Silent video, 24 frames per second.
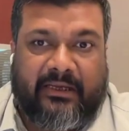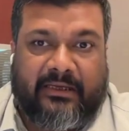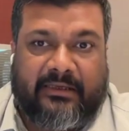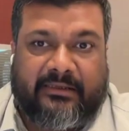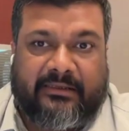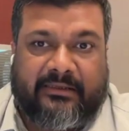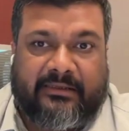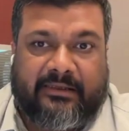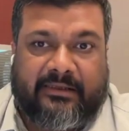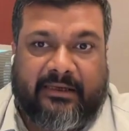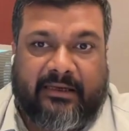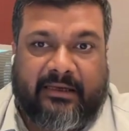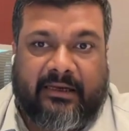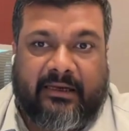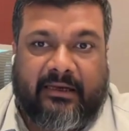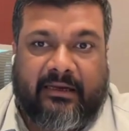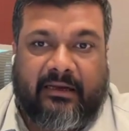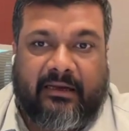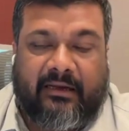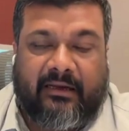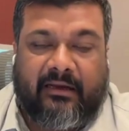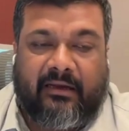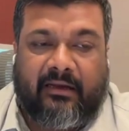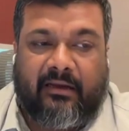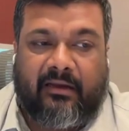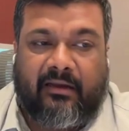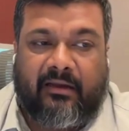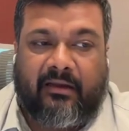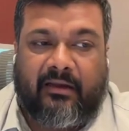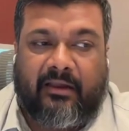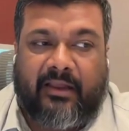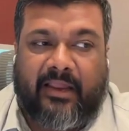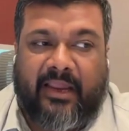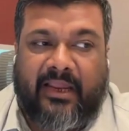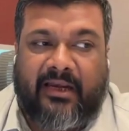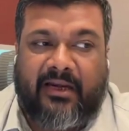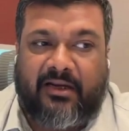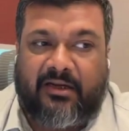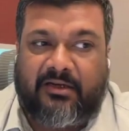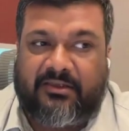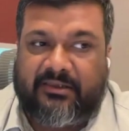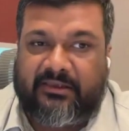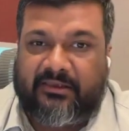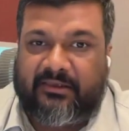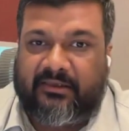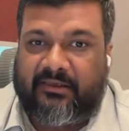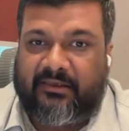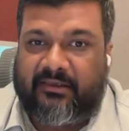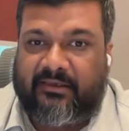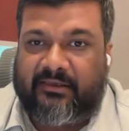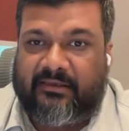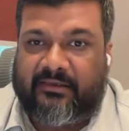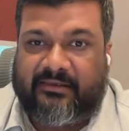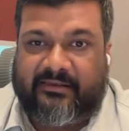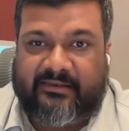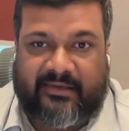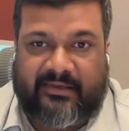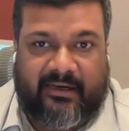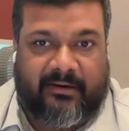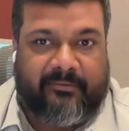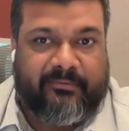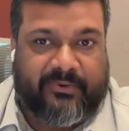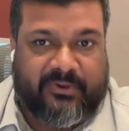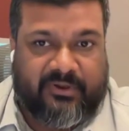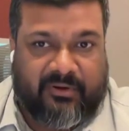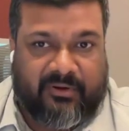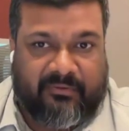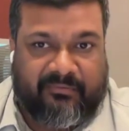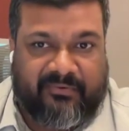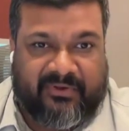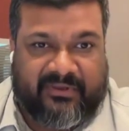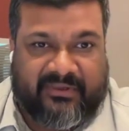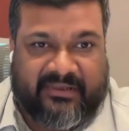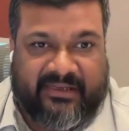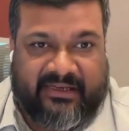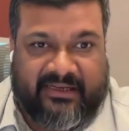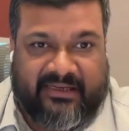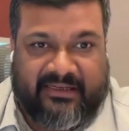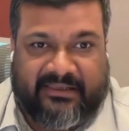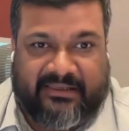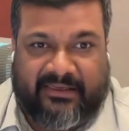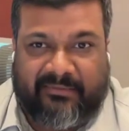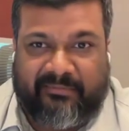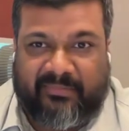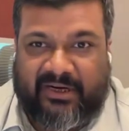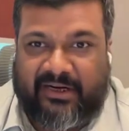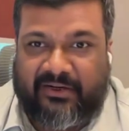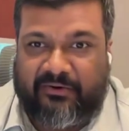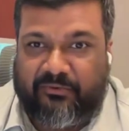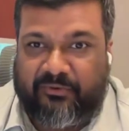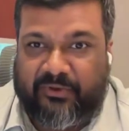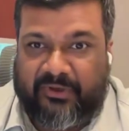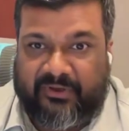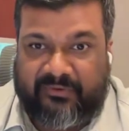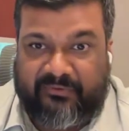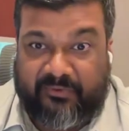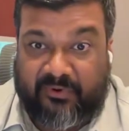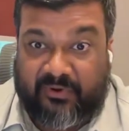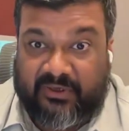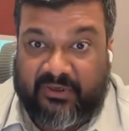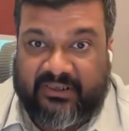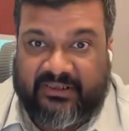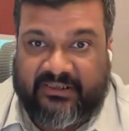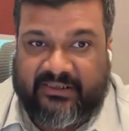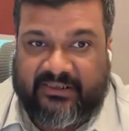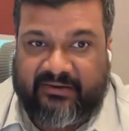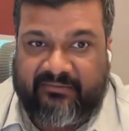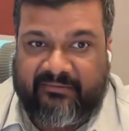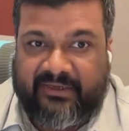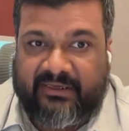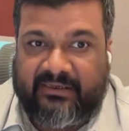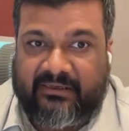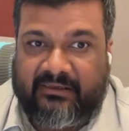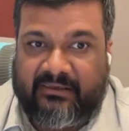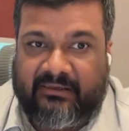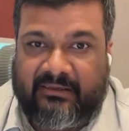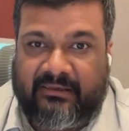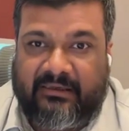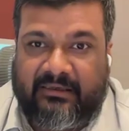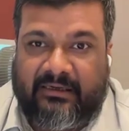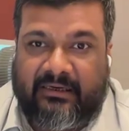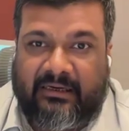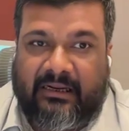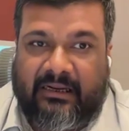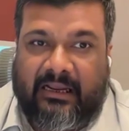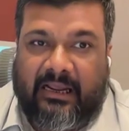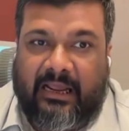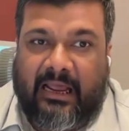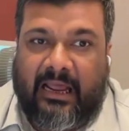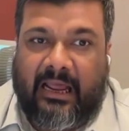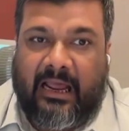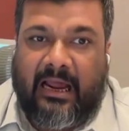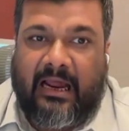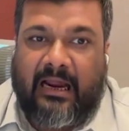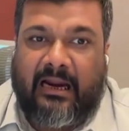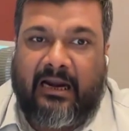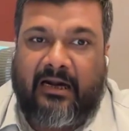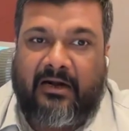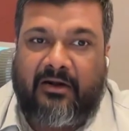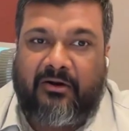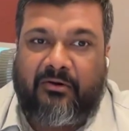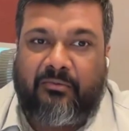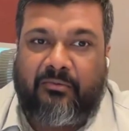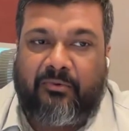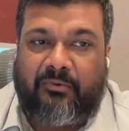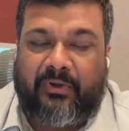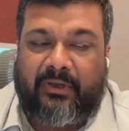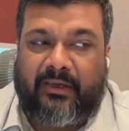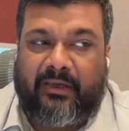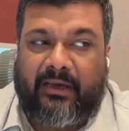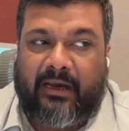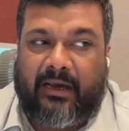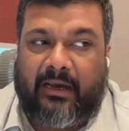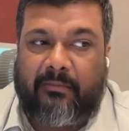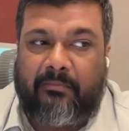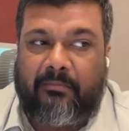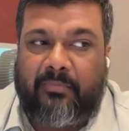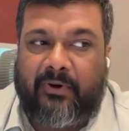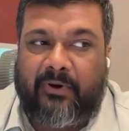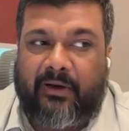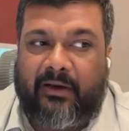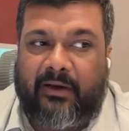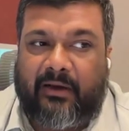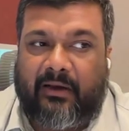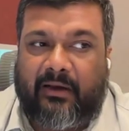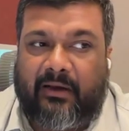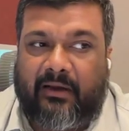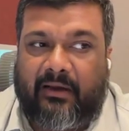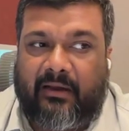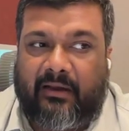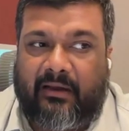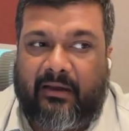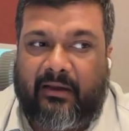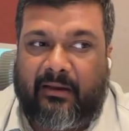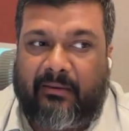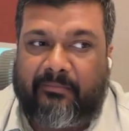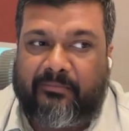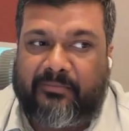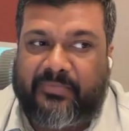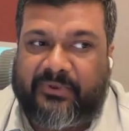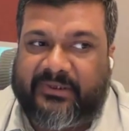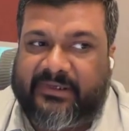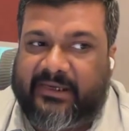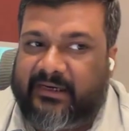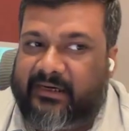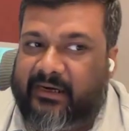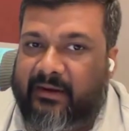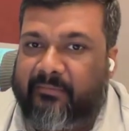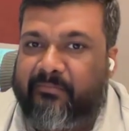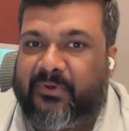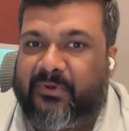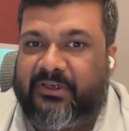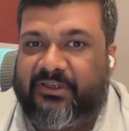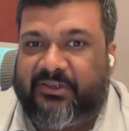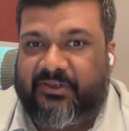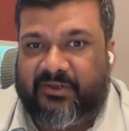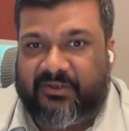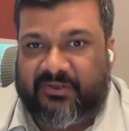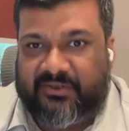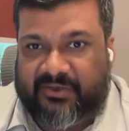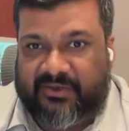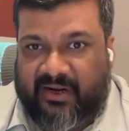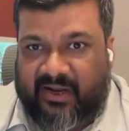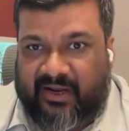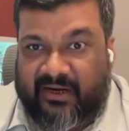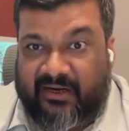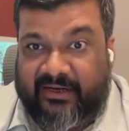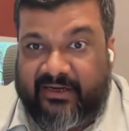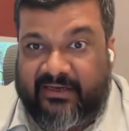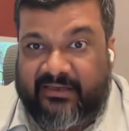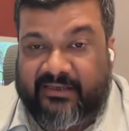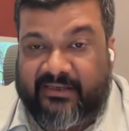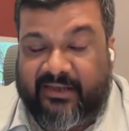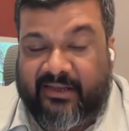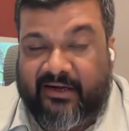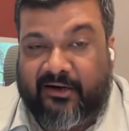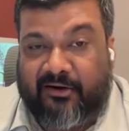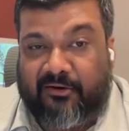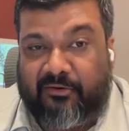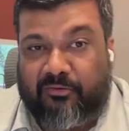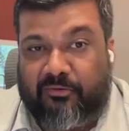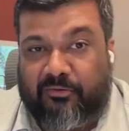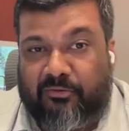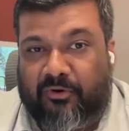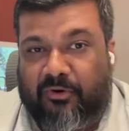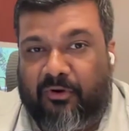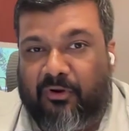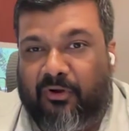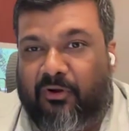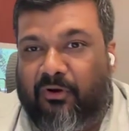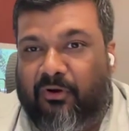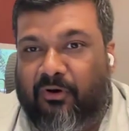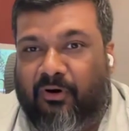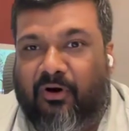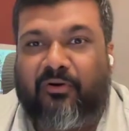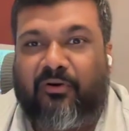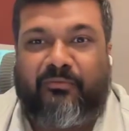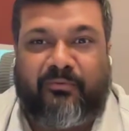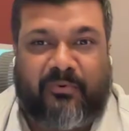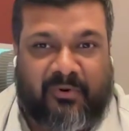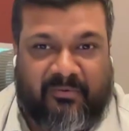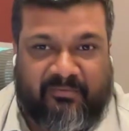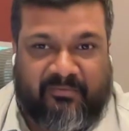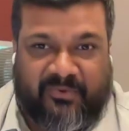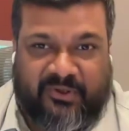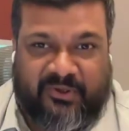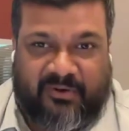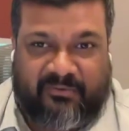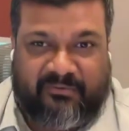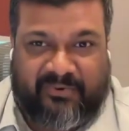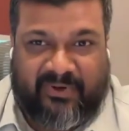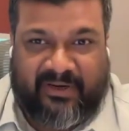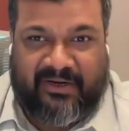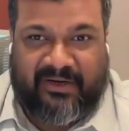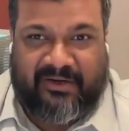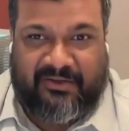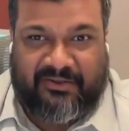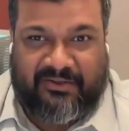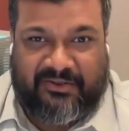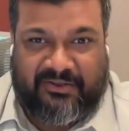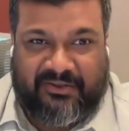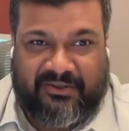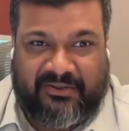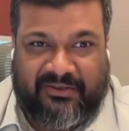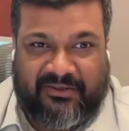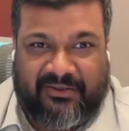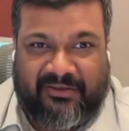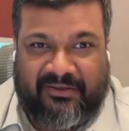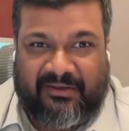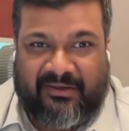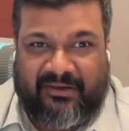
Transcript: is energy self-sufficiency by 2047. And we have set ambitious targets around all forms of energy,